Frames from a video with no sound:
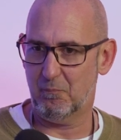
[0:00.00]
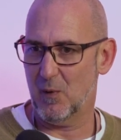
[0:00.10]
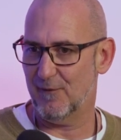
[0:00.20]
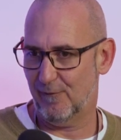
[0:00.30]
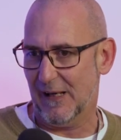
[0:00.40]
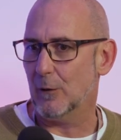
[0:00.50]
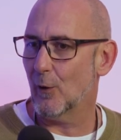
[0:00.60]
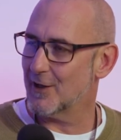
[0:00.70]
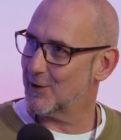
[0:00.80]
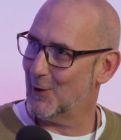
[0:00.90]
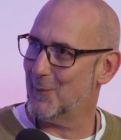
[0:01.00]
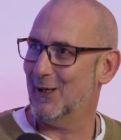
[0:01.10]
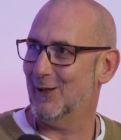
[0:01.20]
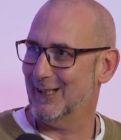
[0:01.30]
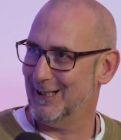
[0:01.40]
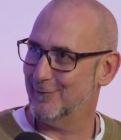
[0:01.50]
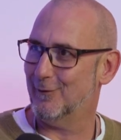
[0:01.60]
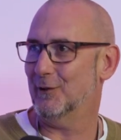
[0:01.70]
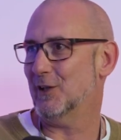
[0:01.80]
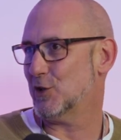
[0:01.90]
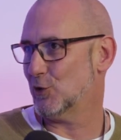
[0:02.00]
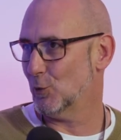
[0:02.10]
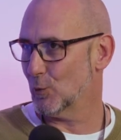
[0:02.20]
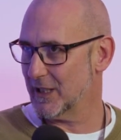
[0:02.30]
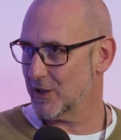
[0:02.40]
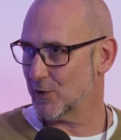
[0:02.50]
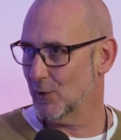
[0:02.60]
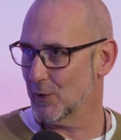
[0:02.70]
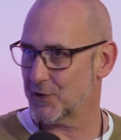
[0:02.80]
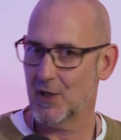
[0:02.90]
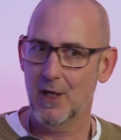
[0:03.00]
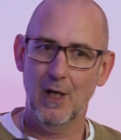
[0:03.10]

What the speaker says: we feel there's going to be a need for additional resource,